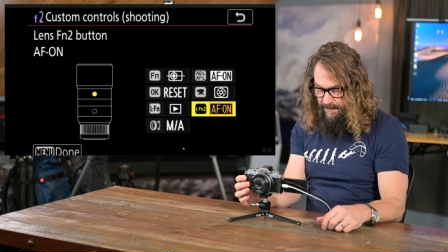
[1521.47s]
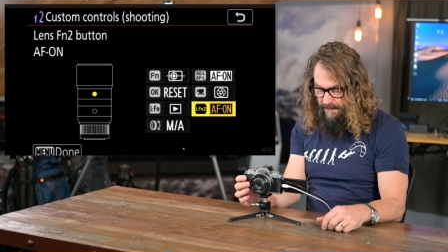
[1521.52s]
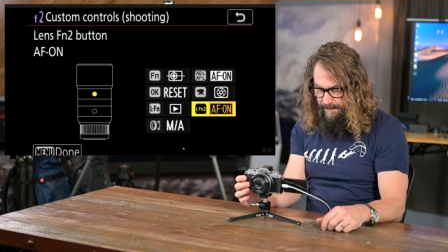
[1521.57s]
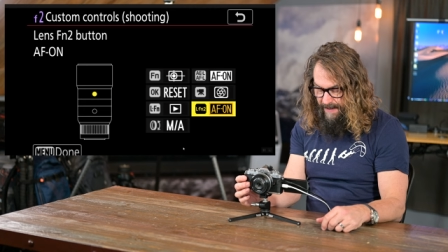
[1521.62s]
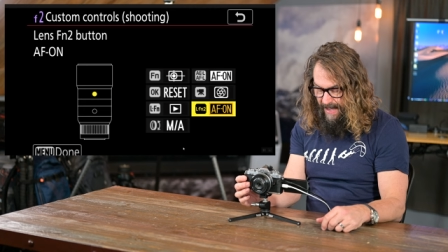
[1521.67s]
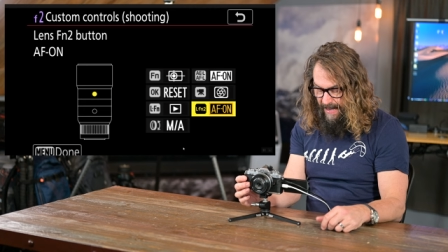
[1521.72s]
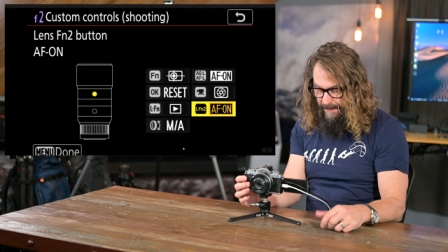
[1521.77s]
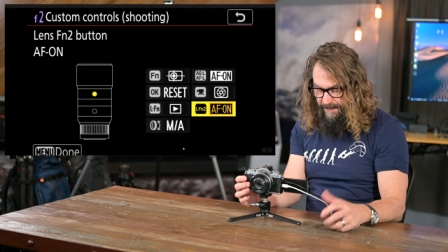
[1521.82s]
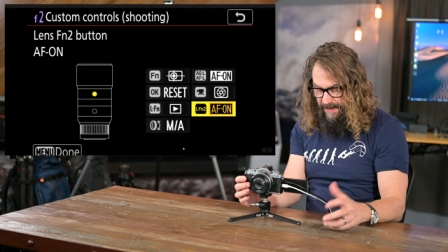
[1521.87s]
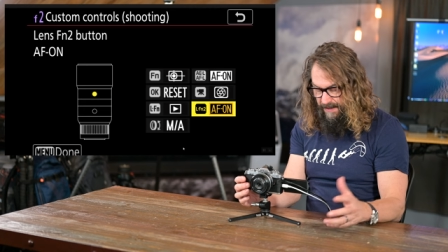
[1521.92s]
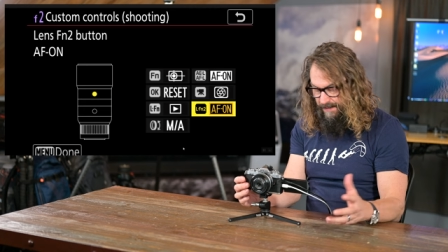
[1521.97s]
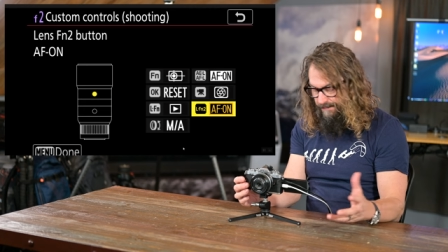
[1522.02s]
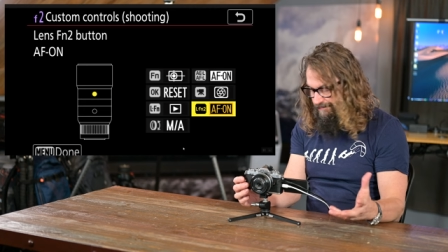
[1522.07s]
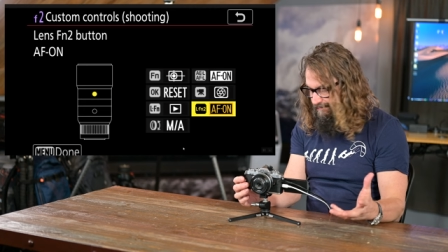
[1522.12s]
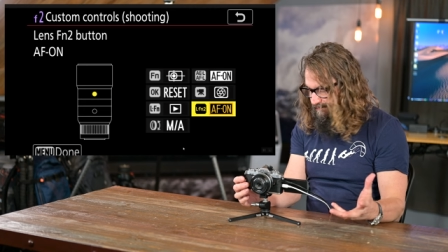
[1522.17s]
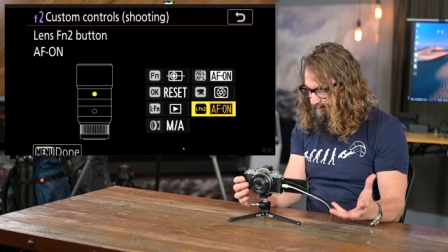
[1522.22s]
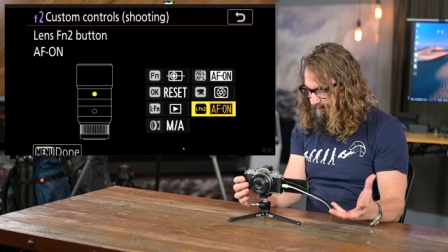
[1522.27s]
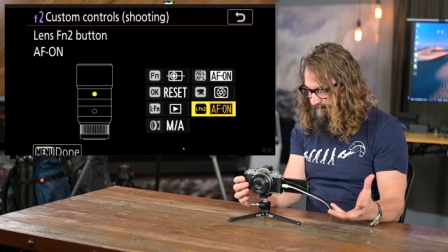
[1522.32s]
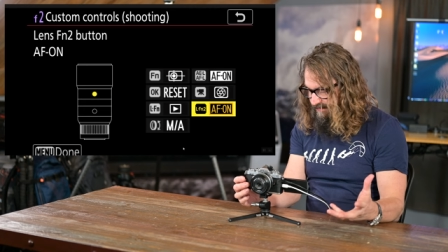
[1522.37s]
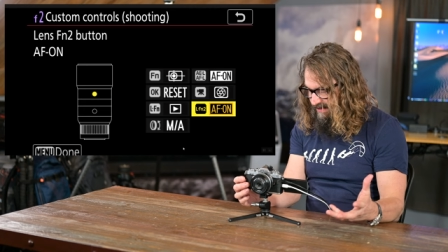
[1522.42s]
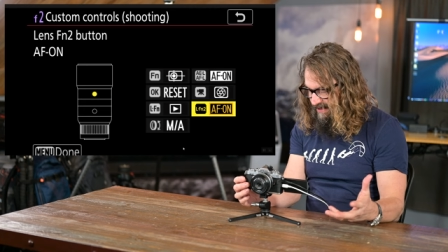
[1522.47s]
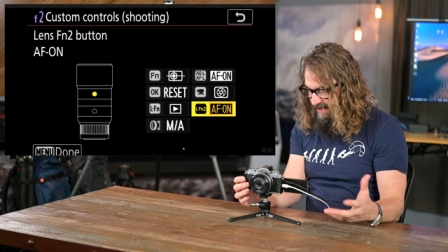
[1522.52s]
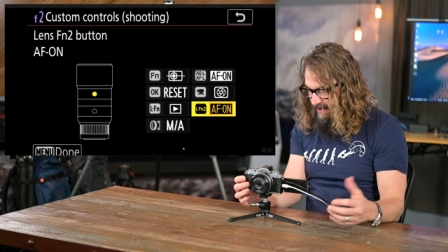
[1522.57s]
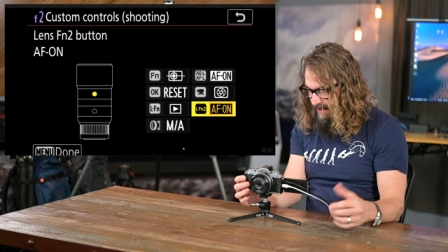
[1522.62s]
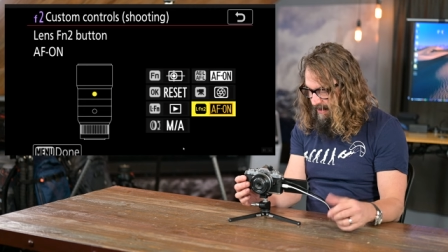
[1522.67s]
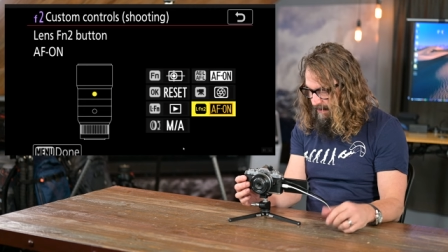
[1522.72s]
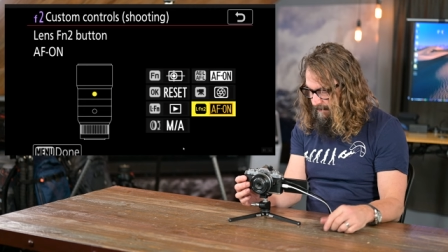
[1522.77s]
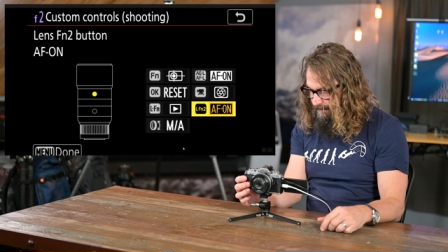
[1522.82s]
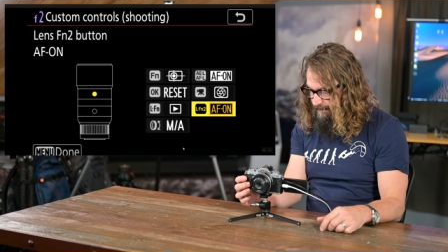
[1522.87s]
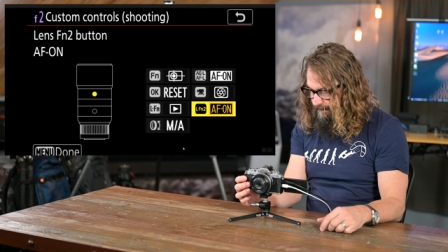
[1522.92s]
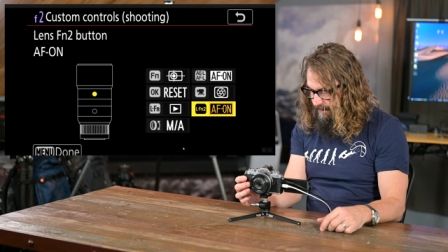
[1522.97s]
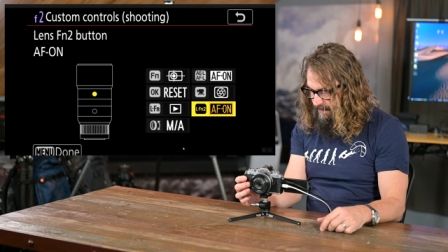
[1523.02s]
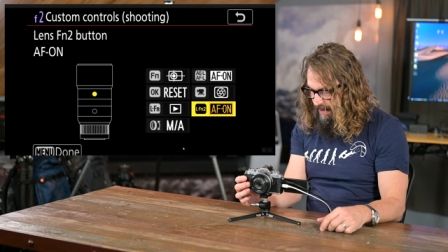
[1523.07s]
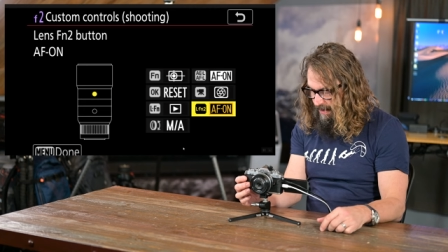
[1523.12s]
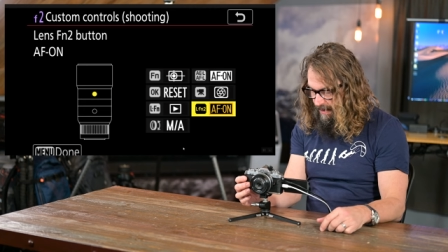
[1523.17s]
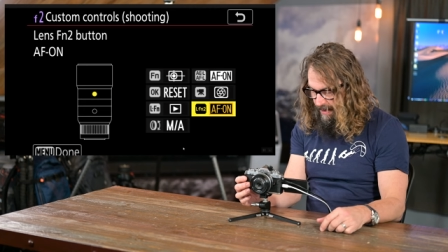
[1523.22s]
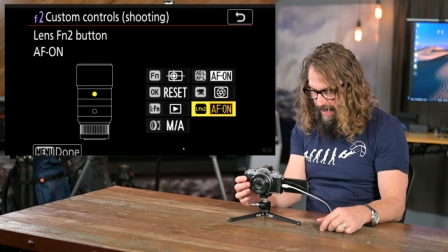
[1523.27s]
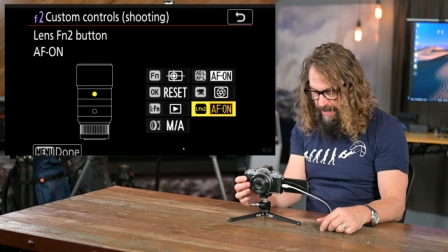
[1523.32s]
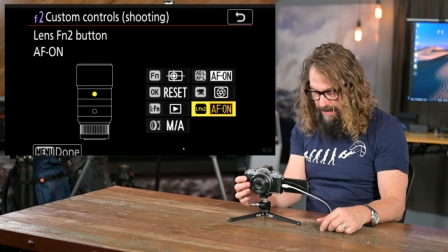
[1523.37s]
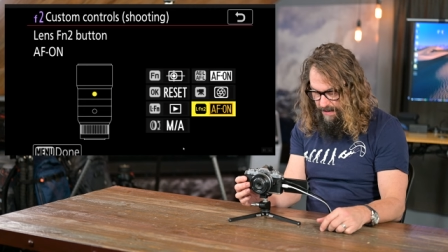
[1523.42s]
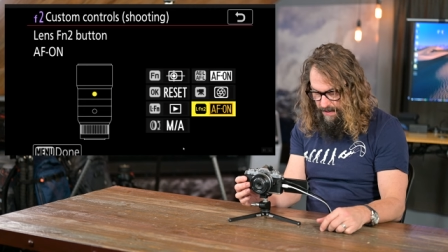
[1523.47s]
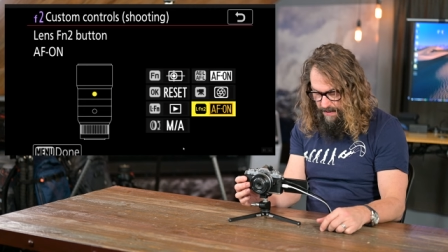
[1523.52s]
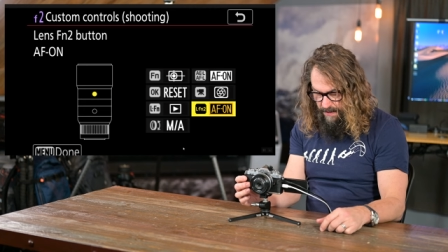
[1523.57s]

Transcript: on the back button. There you go. All right.